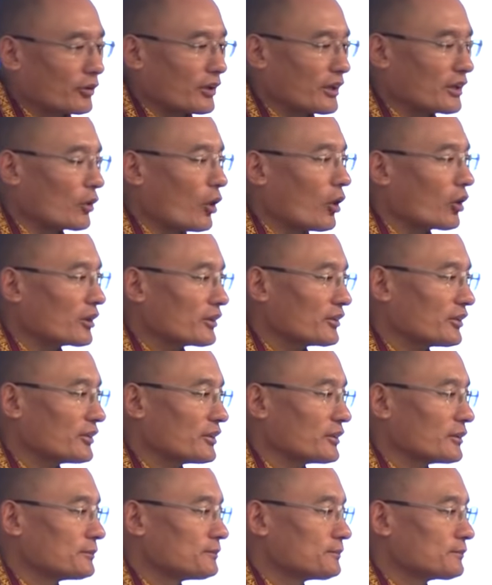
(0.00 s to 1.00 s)

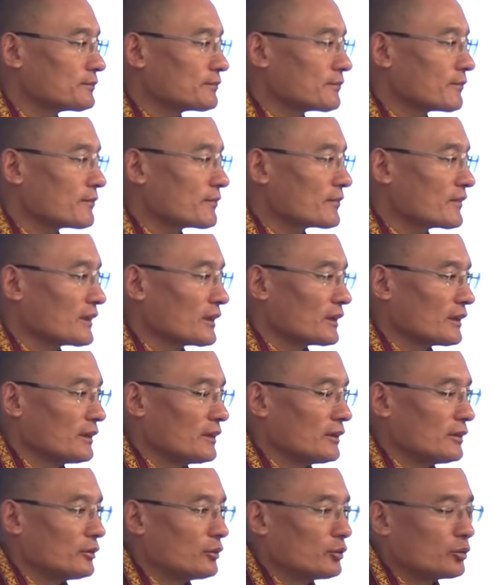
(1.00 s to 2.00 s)
August
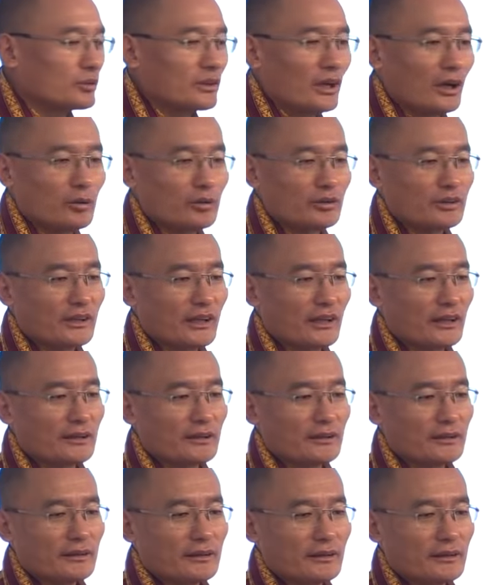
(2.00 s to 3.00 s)
2000
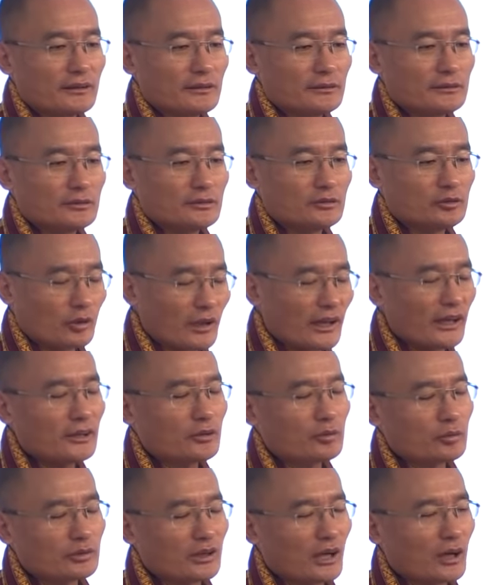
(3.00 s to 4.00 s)
and July
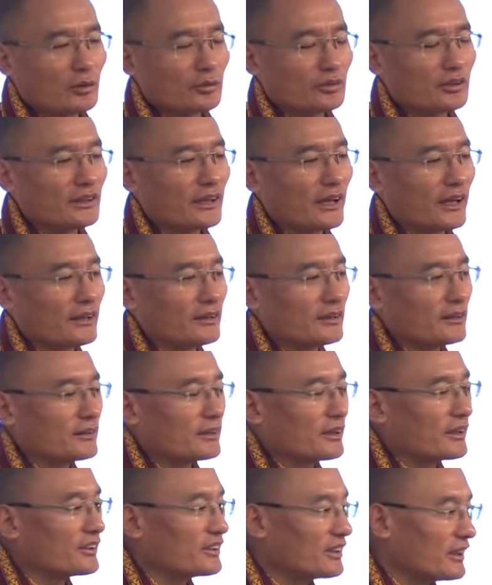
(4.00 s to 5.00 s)

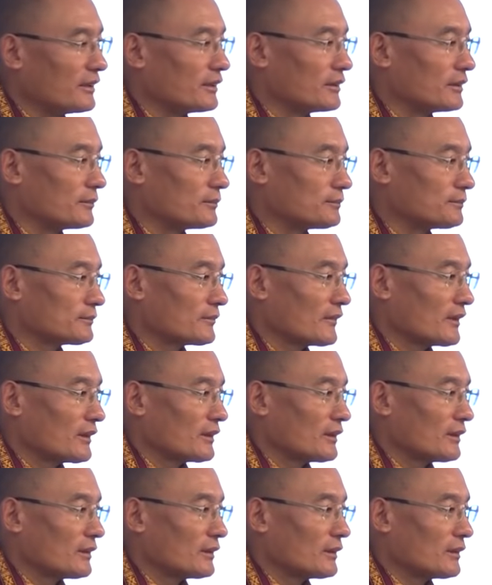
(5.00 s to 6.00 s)
2013,
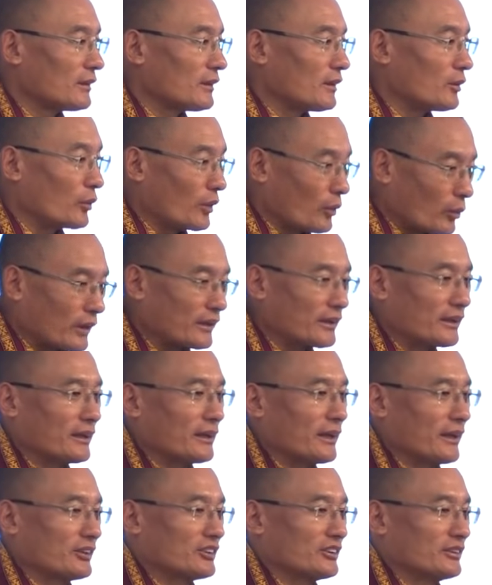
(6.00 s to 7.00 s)
we won the
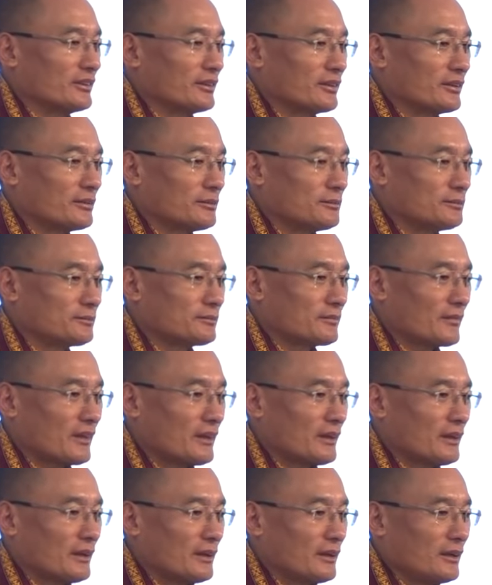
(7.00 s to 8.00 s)
elections.
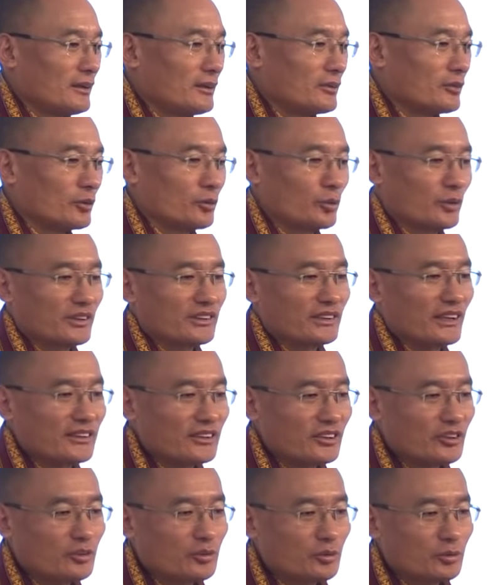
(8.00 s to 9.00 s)
So it was
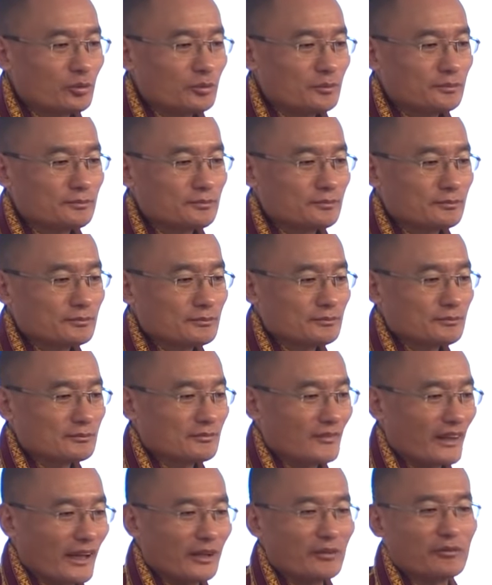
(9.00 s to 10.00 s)
32
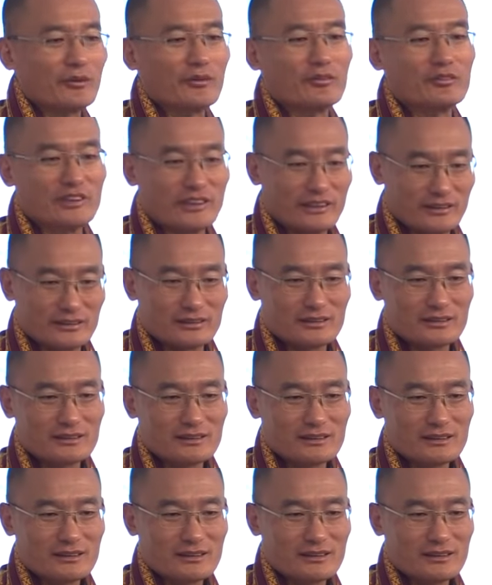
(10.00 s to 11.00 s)
and 15.
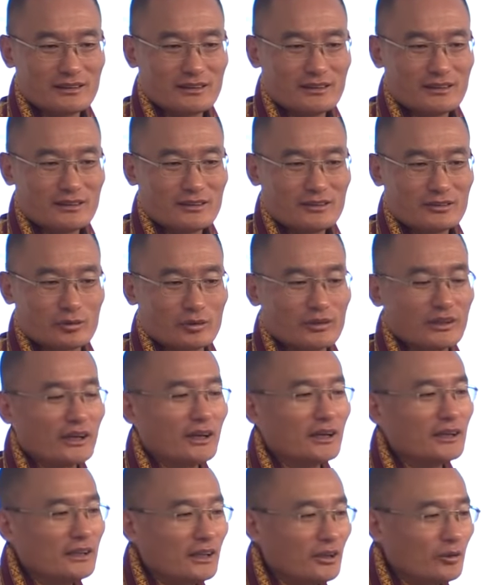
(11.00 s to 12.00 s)
So the
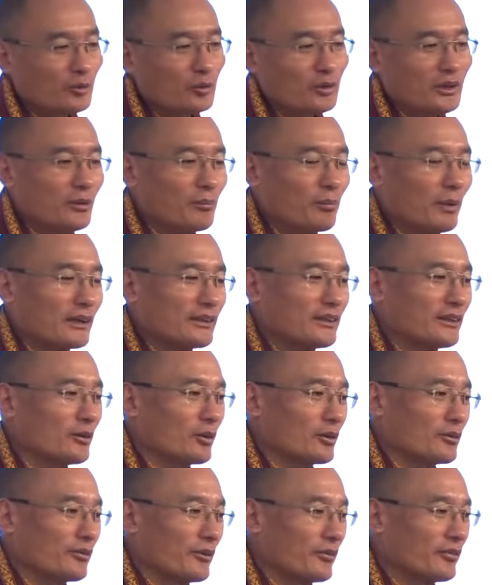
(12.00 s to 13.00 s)
earlier ruling party
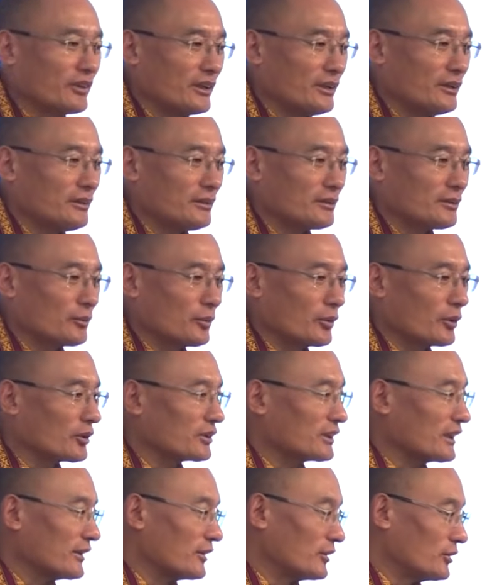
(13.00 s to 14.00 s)
got 15, we
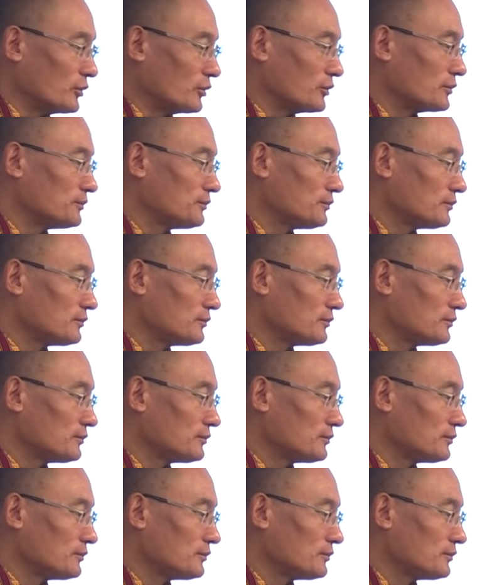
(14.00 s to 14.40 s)
got 32.